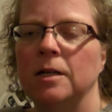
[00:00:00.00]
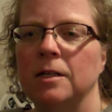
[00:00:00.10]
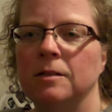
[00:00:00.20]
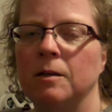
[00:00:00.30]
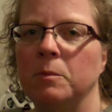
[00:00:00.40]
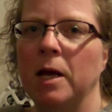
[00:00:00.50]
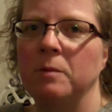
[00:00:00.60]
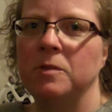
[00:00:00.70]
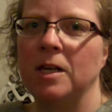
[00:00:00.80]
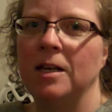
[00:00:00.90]

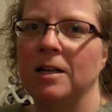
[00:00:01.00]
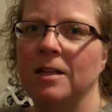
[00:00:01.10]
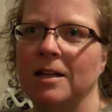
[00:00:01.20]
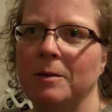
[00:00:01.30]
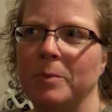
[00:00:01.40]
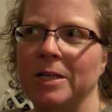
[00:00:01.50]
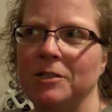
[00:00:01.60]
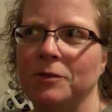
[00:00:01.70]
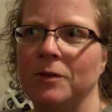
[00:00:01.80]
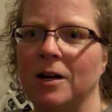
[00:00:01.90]
sometimes they get a little bit
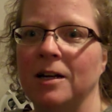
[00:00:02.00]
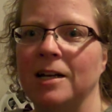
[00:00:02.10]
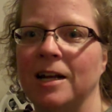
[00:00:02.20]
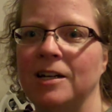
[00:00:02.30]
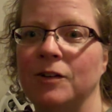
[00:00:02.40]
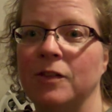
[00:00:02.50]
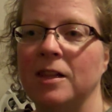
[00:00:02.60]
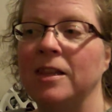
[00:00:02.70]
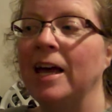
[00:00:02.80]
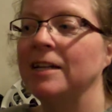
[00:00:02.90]
too long, and I know
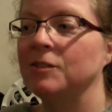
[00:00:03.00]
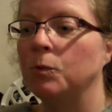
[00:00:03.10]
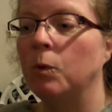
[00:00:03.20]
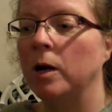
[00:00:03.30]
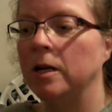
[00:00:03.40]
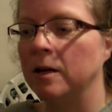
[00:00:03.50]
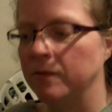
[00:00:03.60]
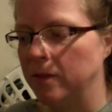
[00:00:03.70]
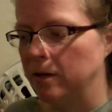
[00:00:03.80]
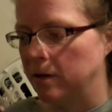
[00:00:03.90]
that's one
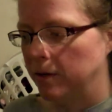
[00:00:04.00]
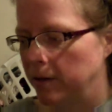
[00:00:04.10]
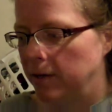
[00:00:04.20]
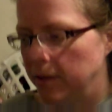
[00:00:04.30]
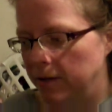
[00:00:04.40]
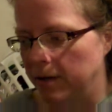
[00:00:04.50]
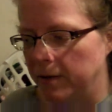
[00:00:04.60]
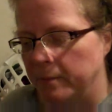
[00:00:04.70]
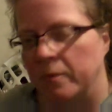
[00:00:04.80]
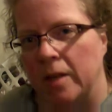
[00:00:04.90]
of the
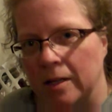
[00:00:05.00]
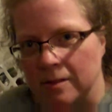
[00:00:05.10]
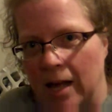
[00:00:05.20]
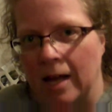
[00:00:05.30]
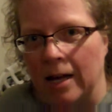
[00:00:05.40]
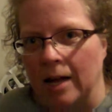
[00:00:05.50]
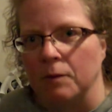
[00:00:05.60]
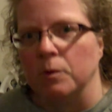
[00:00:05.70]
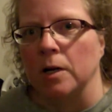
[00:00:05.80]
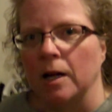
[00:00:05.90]
um, things I gotta
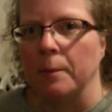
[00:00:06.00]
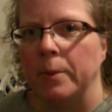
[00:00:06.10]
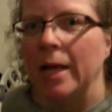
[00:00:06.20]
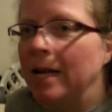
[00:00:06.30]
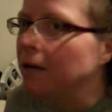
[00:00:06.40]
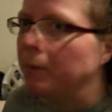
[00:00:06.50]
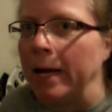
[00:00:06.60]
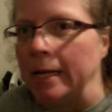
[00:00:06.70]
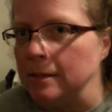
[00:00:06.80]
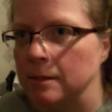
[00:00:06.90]
work on. But
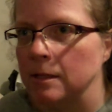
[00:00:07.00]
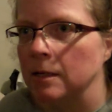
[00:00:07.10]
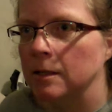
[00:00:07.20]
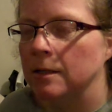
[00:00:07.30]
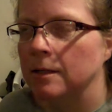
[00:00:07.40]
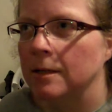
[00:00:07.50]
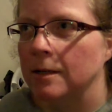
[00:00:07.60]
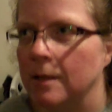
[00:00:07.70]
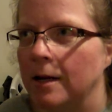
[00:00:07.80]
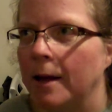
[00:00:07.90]
anyways,
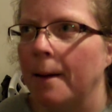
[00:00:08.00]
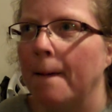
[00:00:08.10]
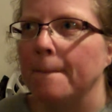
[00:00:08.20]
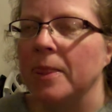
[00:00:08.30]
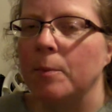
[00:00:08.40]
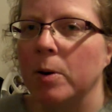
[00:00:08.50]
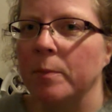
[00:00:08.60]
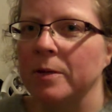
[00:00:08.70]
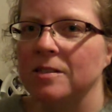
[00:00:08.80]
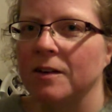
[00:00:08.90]
the
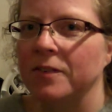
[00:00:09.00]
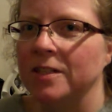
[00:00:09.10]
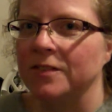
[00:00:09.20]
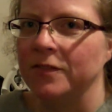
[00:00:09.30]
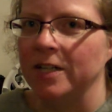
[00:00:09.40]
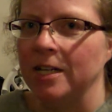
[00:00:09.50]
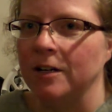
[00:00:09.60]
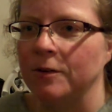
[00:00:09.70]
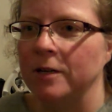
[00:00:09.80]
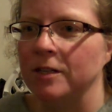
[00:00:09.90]
purpose of this
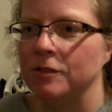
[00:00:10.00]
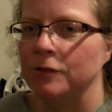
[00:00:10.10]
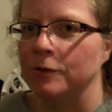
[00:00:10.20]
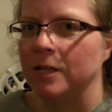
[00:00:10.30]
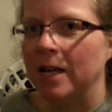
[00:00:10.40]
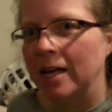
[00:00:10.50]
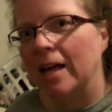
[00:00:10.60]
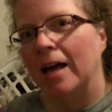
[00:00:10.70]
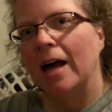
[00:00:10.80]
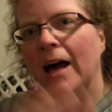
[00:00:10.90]
video is to say
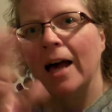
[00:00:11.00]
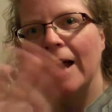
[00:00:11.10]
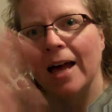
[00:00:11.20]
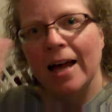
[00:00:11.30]
hi